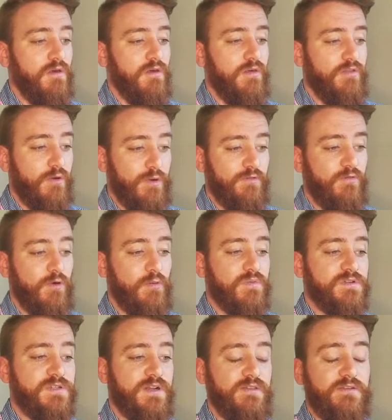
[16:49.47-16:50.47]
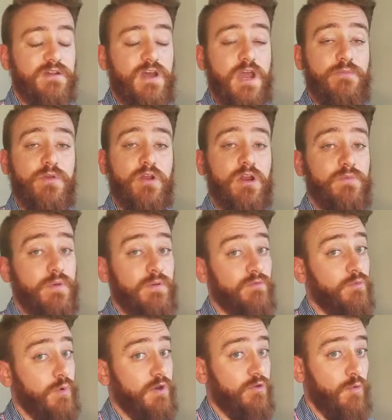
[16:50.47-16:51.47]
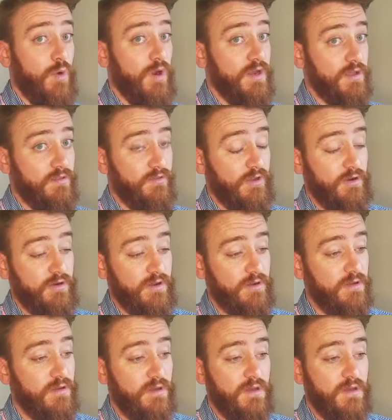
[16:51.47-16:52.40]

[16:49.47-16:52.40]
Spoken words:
34% of the time, you're going to be between 20 and 30.